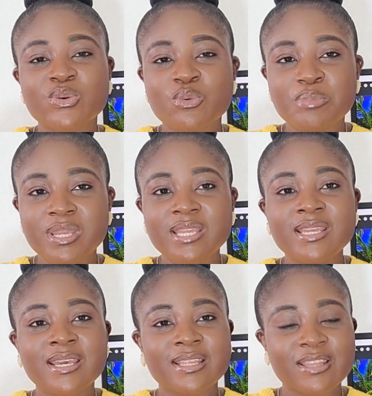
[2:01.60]
you will be
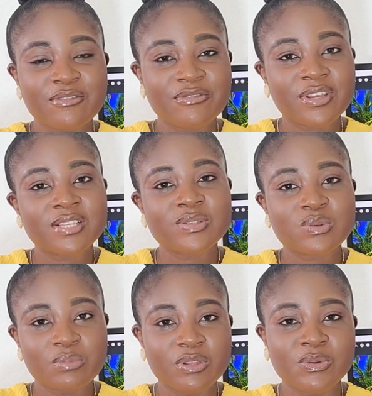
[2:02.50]
the first
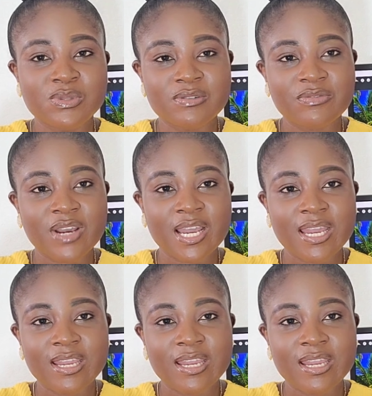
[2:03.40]
to be notified.